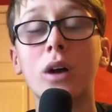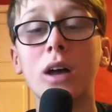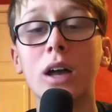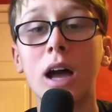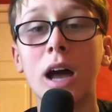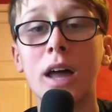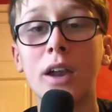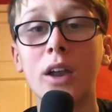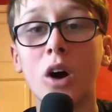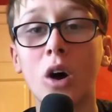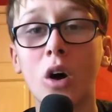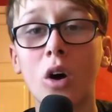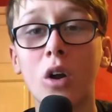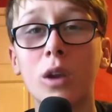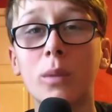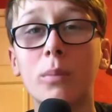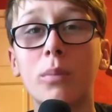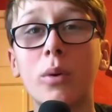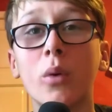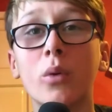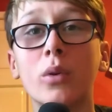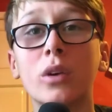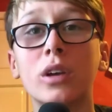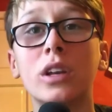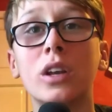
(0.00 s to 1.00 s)
and
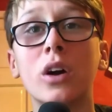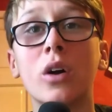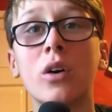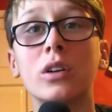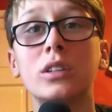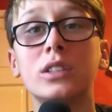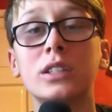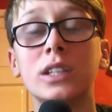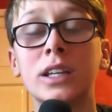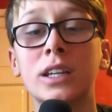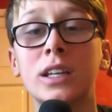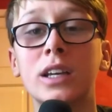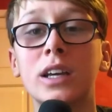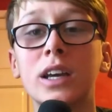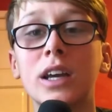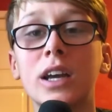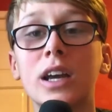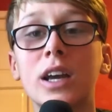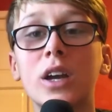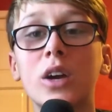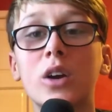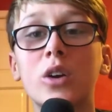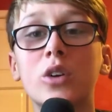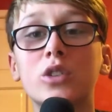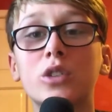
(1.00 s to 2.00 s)
Hartlepool United,
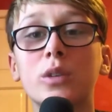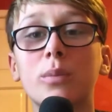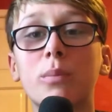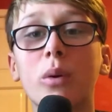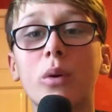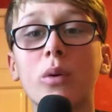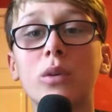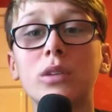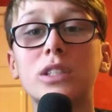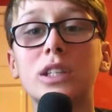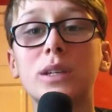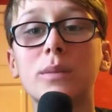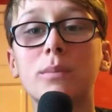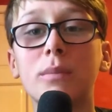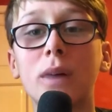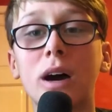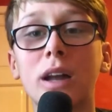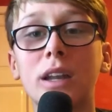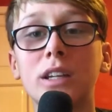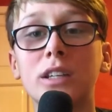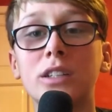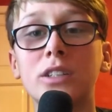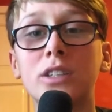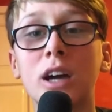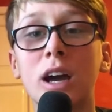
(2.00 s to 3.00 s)
who's appointed
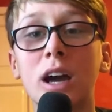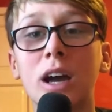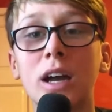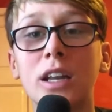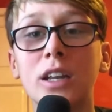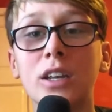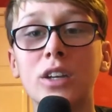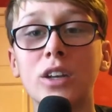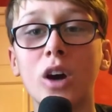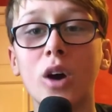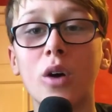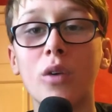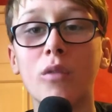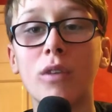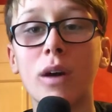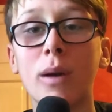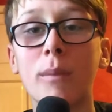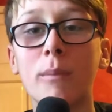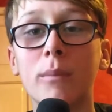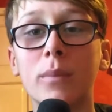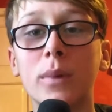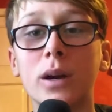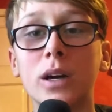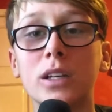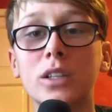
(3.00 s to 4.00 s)
manager in
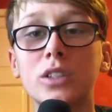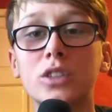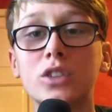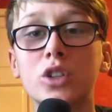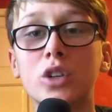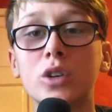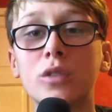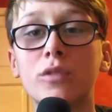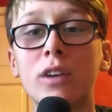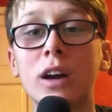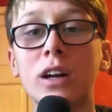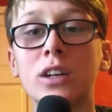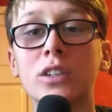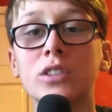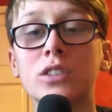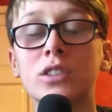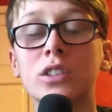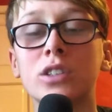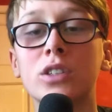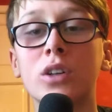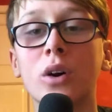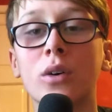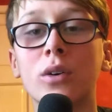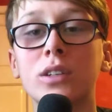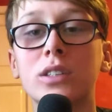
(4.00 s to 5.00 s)
November
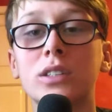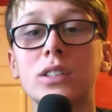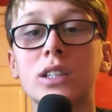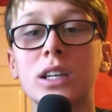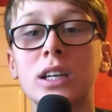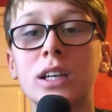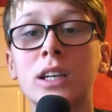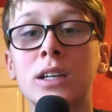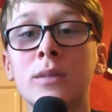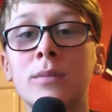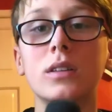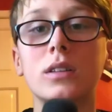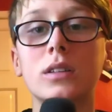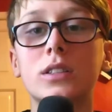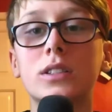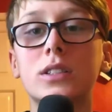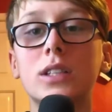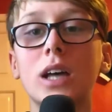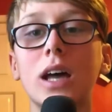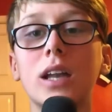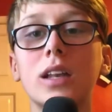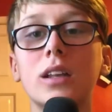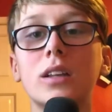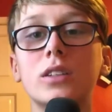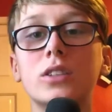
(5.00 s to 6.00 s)
2019. The
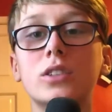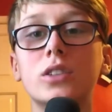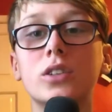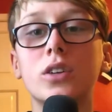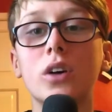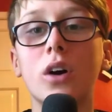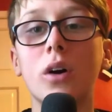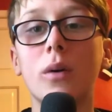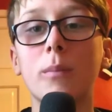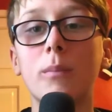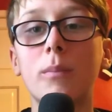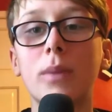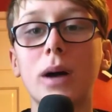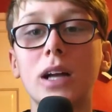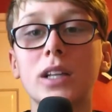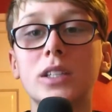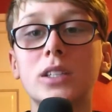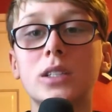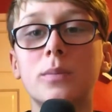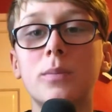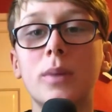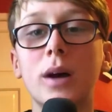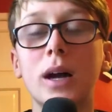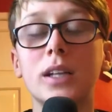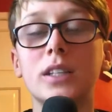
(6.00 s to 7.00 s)
Saddlers got back
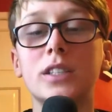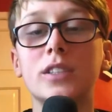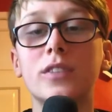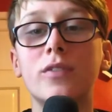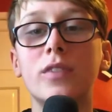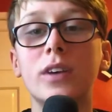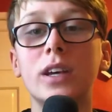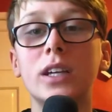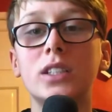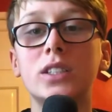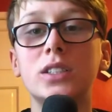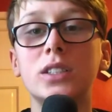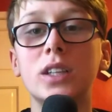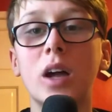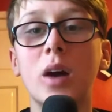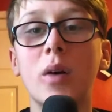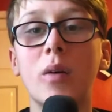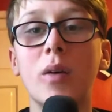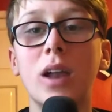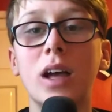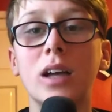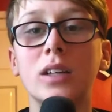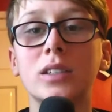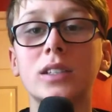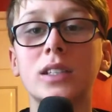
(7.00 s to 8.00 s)
to back defeats in their
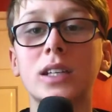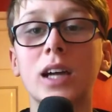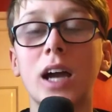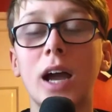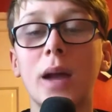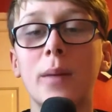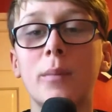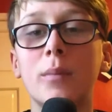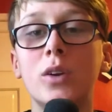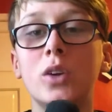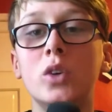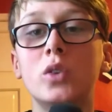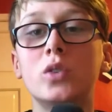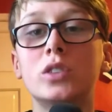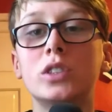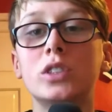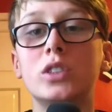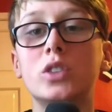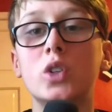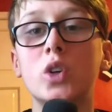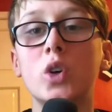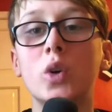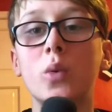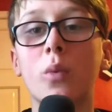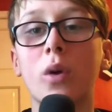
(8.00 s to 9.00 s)
last game, losing
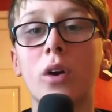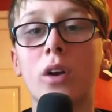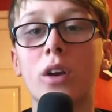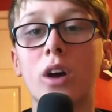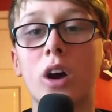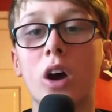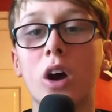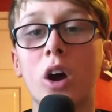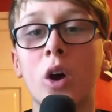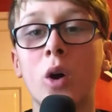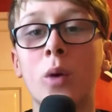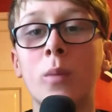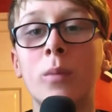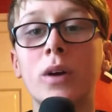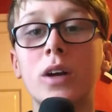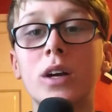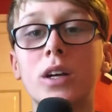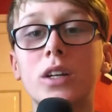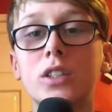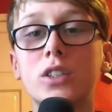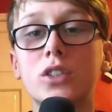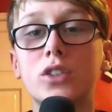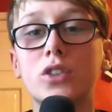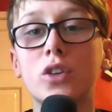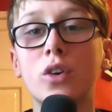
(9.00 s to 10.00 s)
2 1 at home
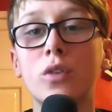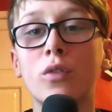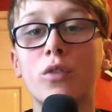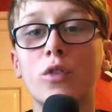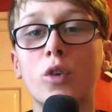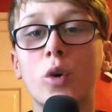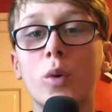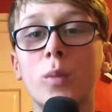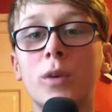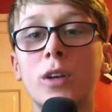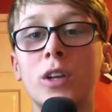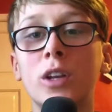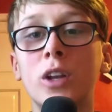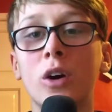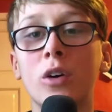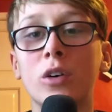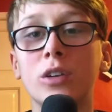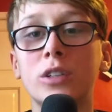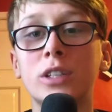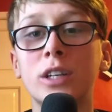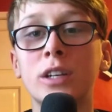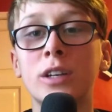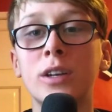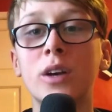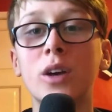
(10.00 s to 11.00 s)
to Scunthorpe
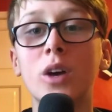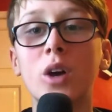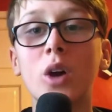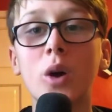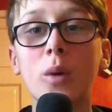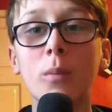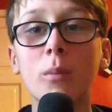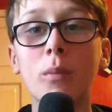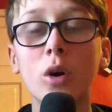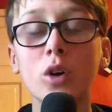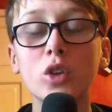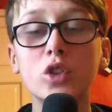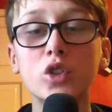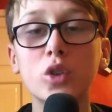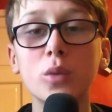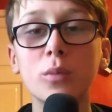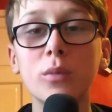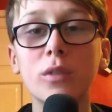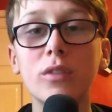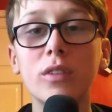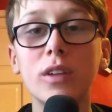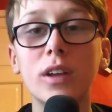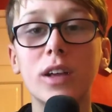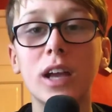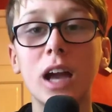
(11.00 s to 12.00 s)
United. My sum
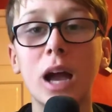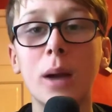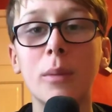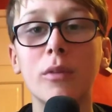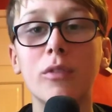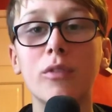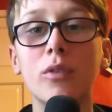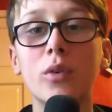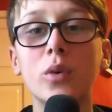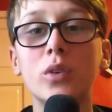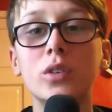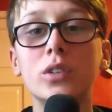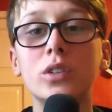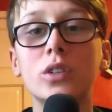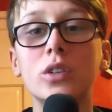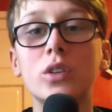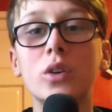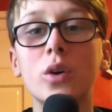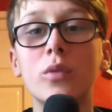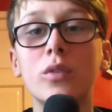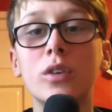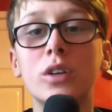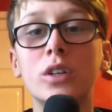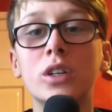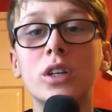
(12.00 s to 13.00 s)
of the game I thought was
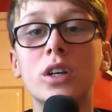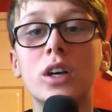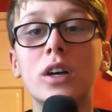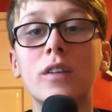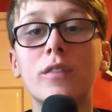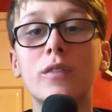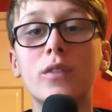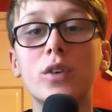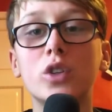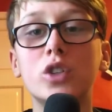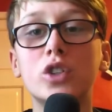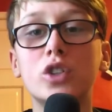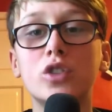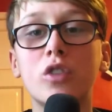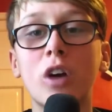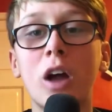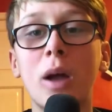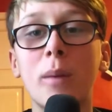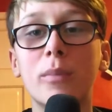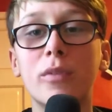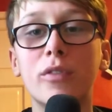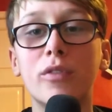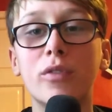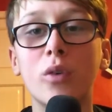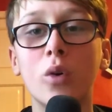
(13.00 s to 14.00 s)
another
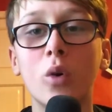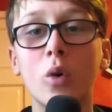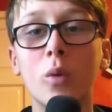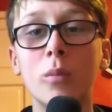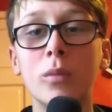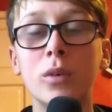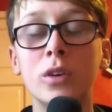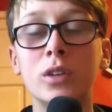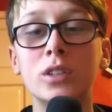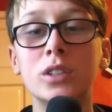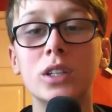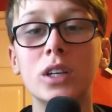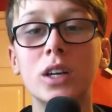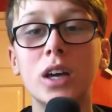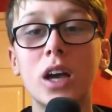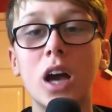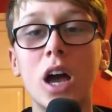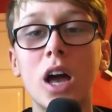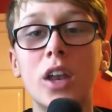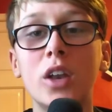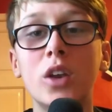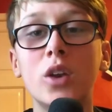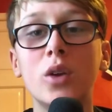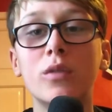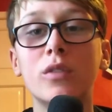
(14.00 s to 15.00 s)
frustrating performance
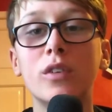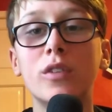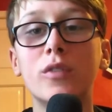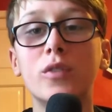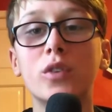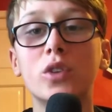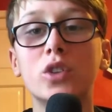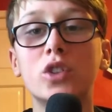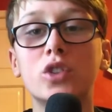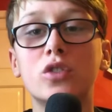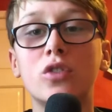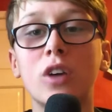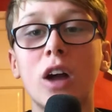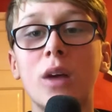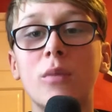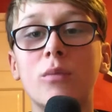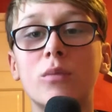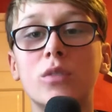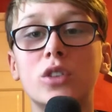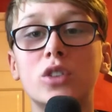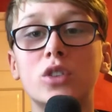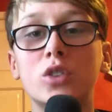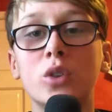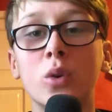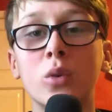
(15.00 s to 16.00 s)
and another frustrating
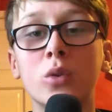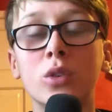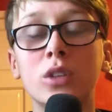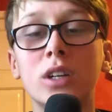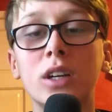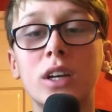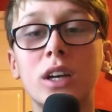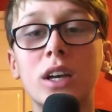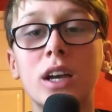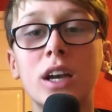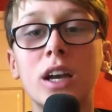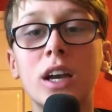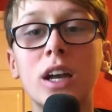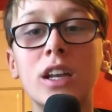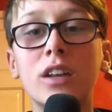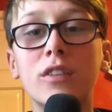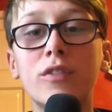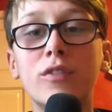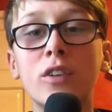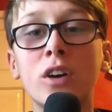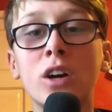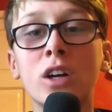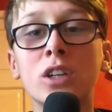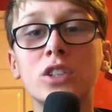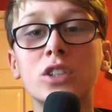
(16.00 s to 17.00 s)
result. In the
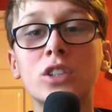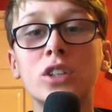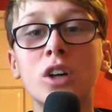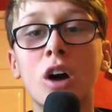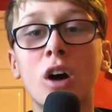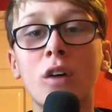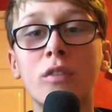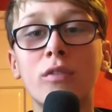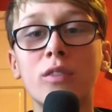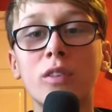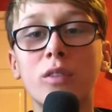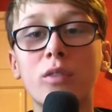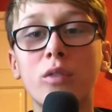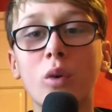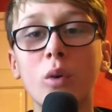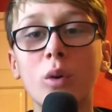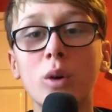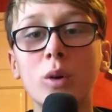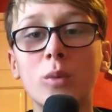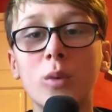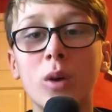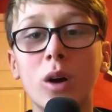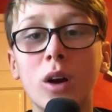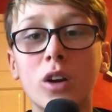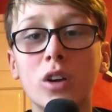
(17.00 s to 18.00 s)
first half, I thought we
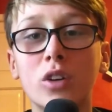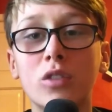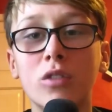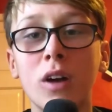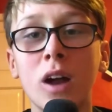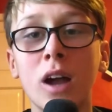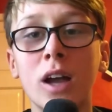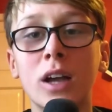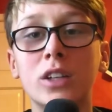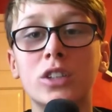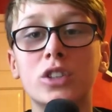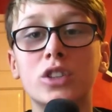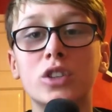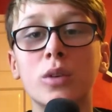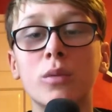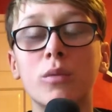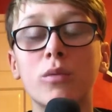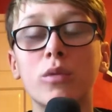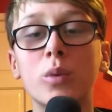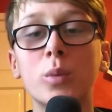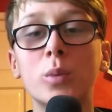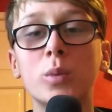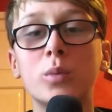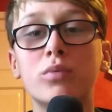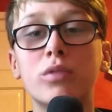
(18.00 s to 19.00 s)
weren't great as
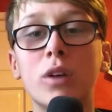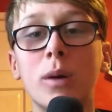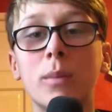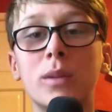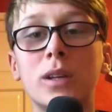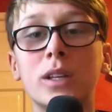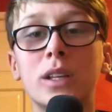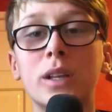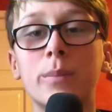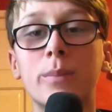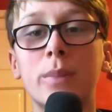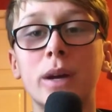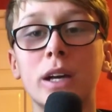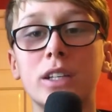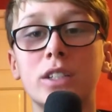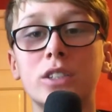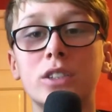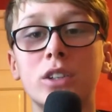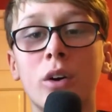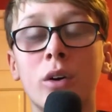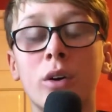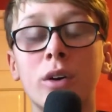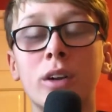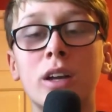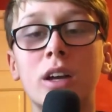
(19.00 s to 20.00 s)
Scunthorpe were probably the better
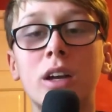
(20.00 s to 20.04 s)
side.